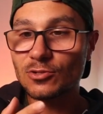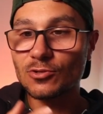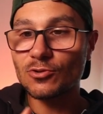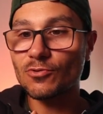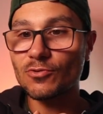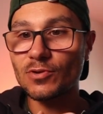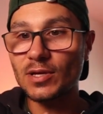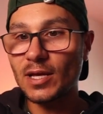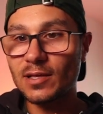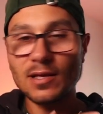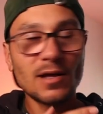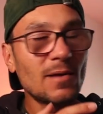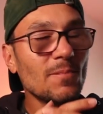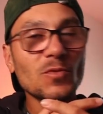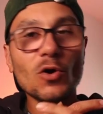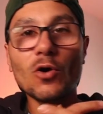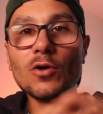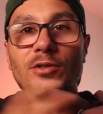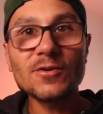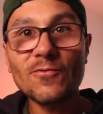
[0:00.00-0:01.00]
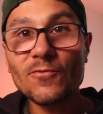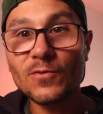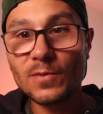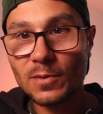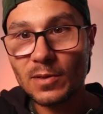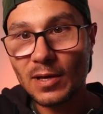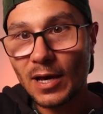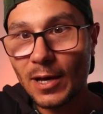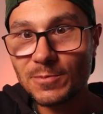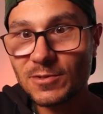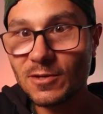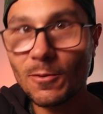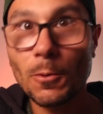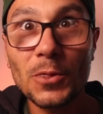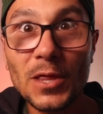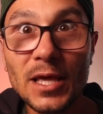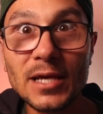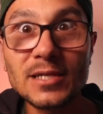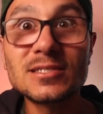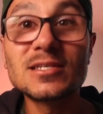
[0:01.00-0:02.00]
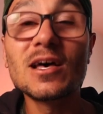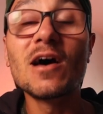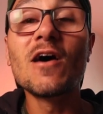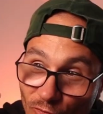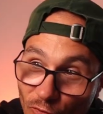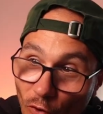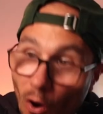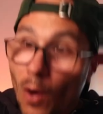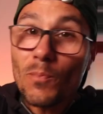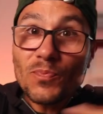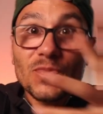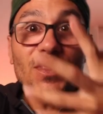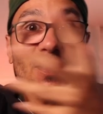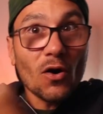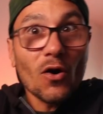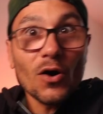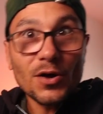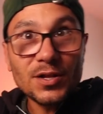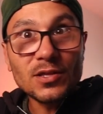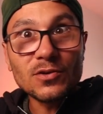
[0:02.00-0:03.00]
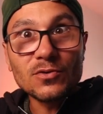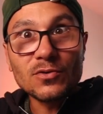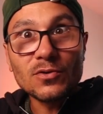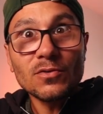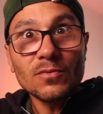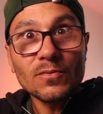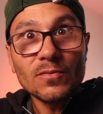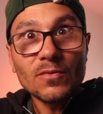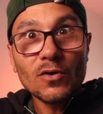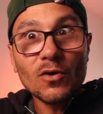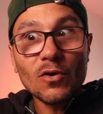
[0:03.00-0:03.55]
to create all different types of things from the audio